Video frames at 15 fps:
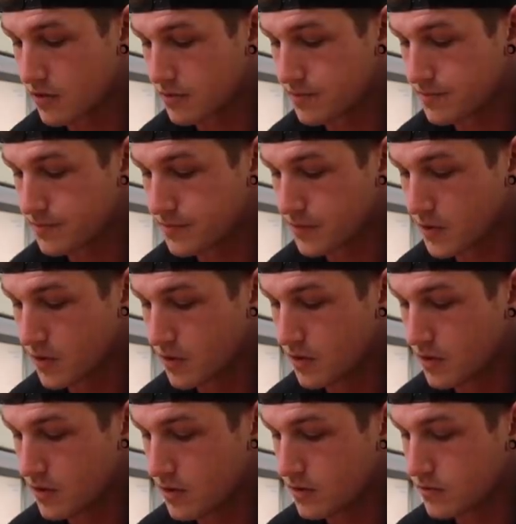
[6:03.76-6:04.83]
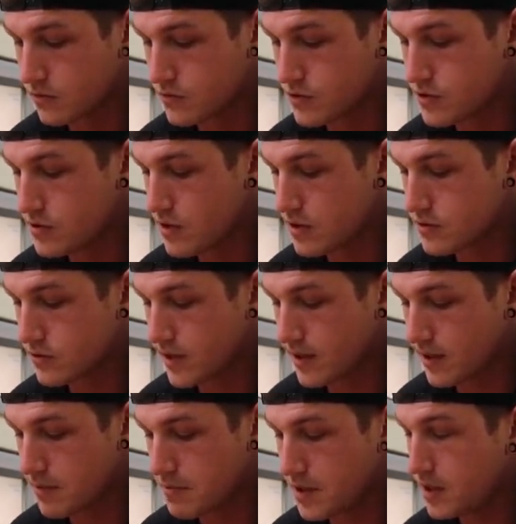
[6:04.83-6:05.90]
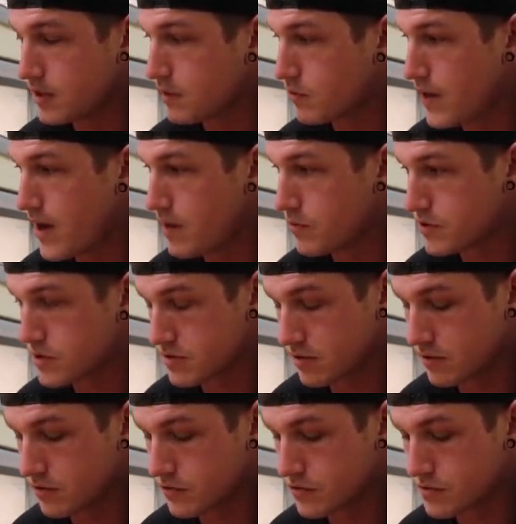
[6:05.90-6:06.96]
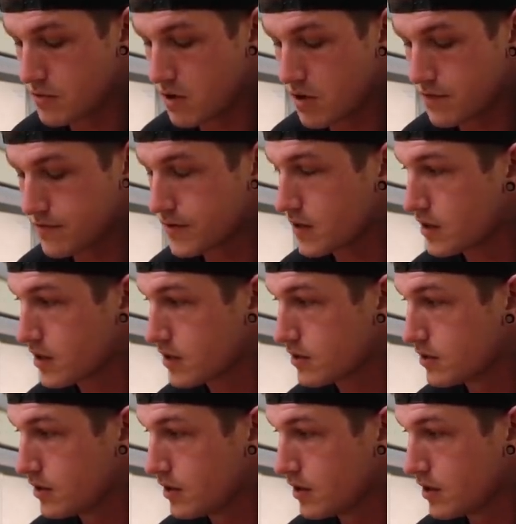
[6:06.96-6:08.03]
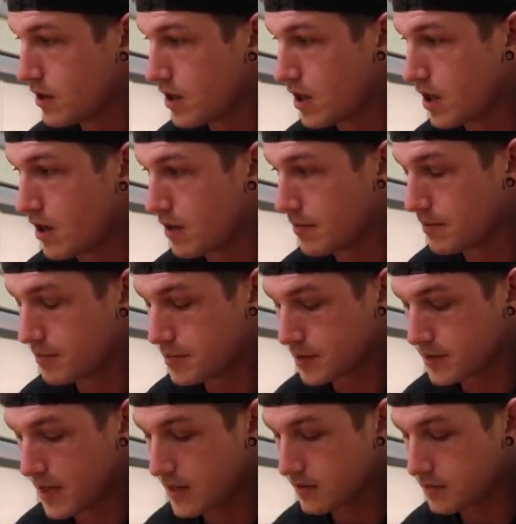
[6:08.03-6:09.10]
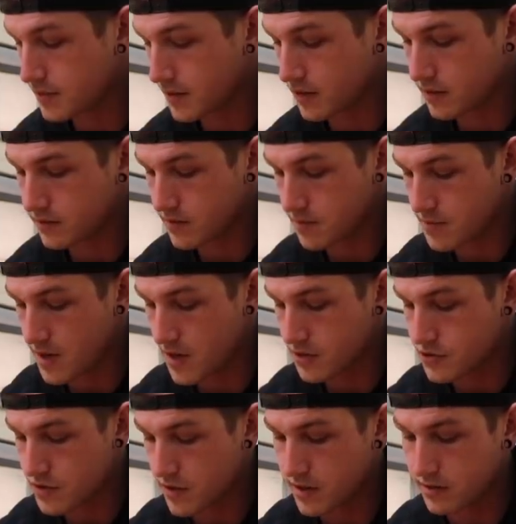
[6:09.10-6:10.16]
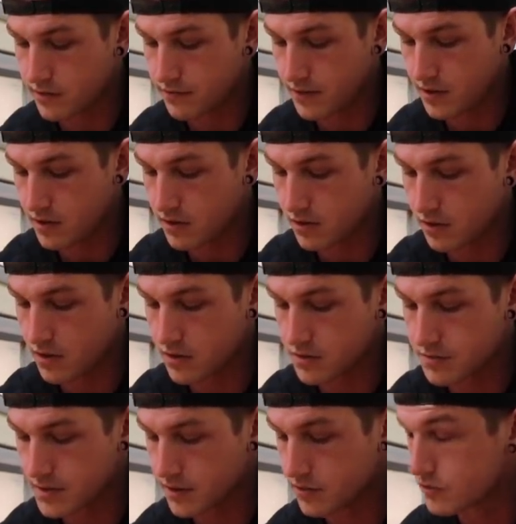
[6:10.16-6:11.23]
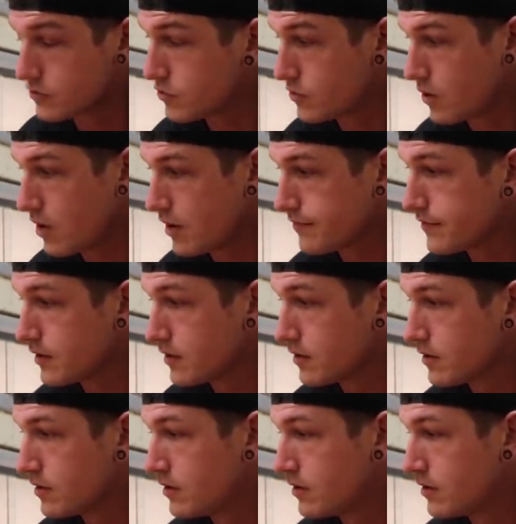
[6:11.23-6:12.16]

room. So she's also getting a medium rat, which is a little small for her, um, but that is because I'm not trying to feed her large meals too often.